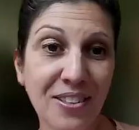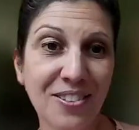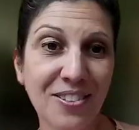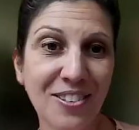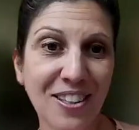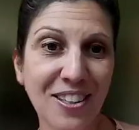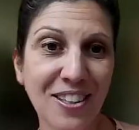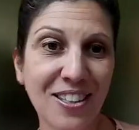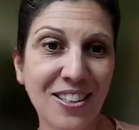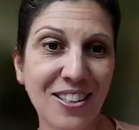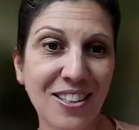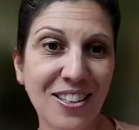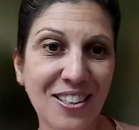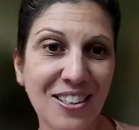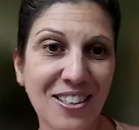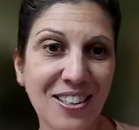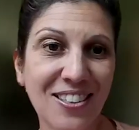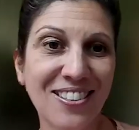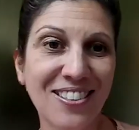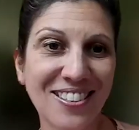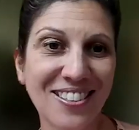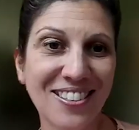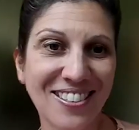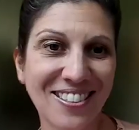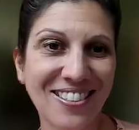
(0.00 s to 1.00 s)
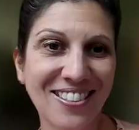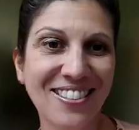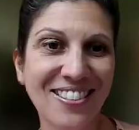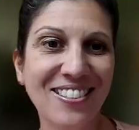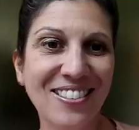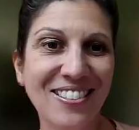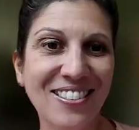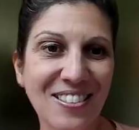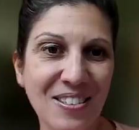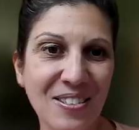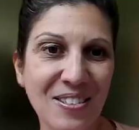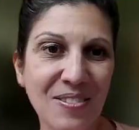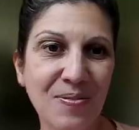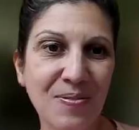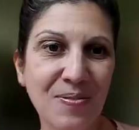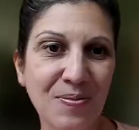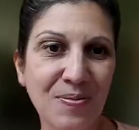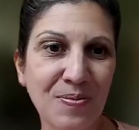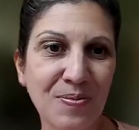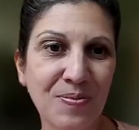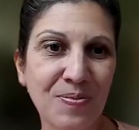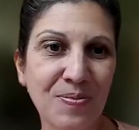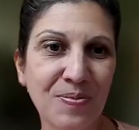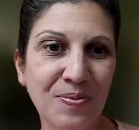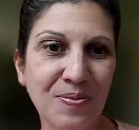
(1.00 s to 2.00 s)
yeah, so we've done full chimneys. We
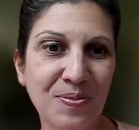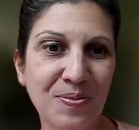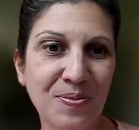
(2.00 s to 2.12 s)
did